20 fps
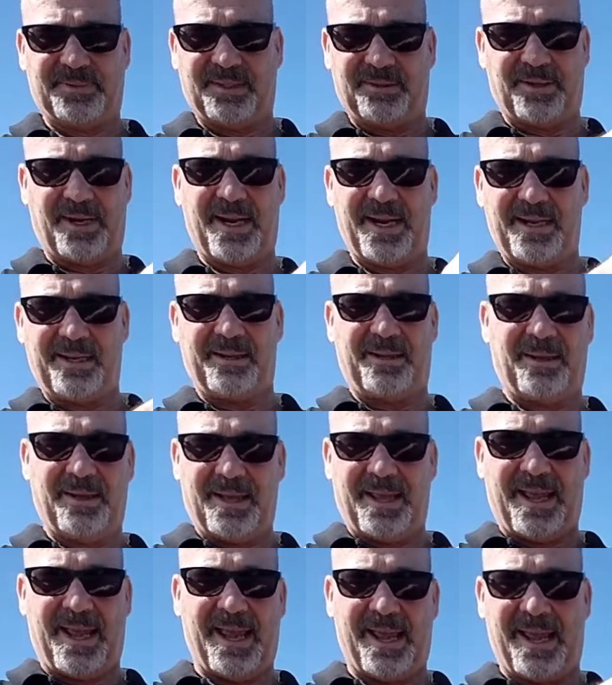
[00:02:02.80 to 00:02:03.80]
right?
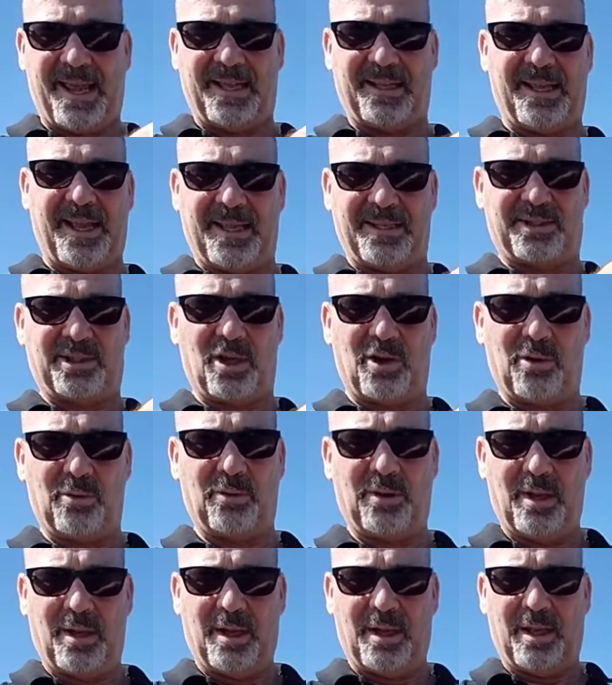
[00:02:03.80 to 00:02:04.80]
And so
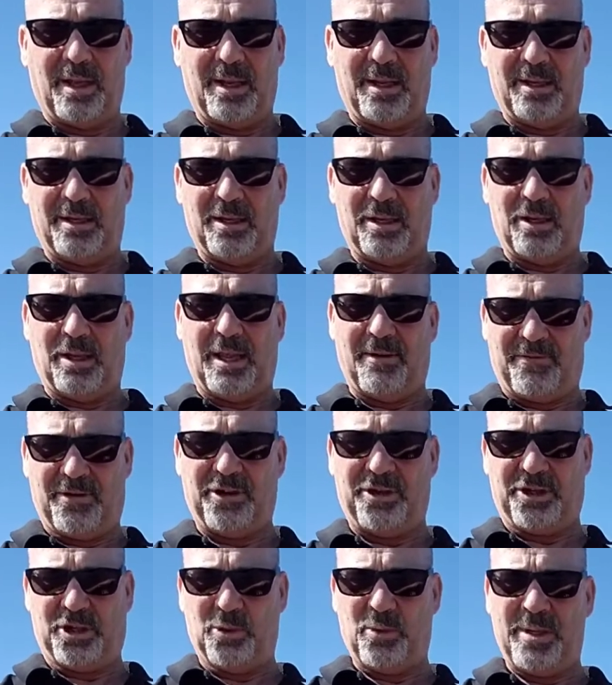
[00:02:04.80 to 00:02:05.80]
if
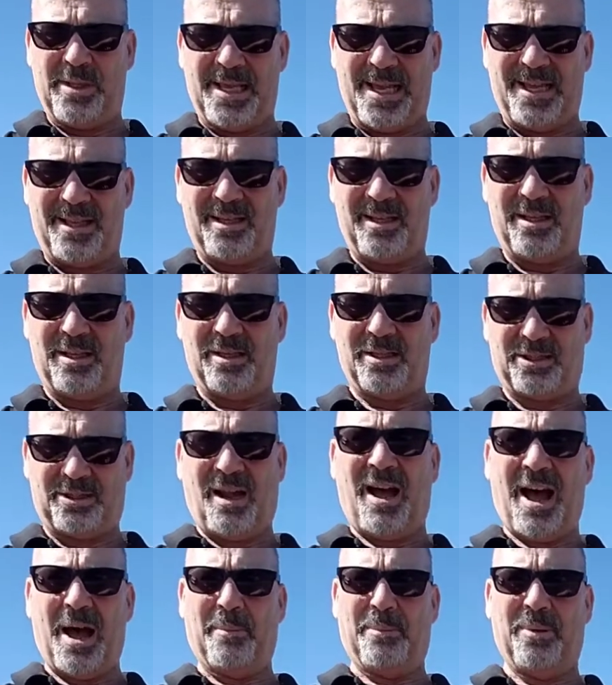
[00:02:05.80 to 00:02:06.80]
you're doing that,
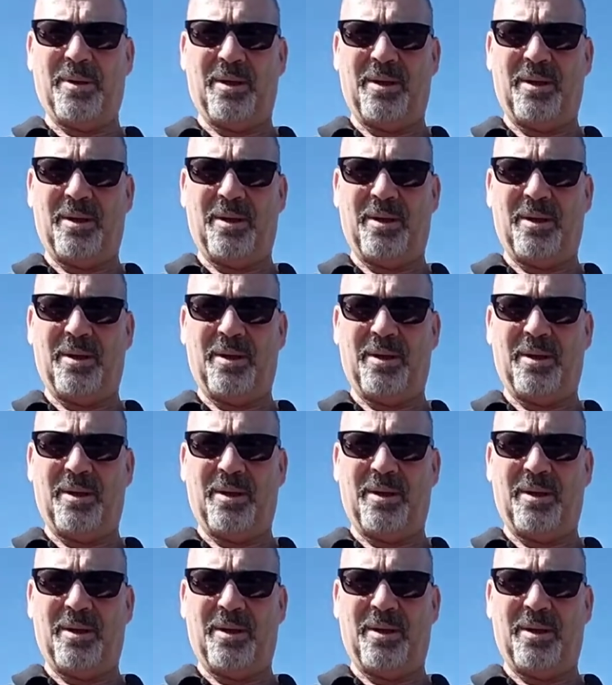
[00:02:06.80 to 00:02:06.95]
stop.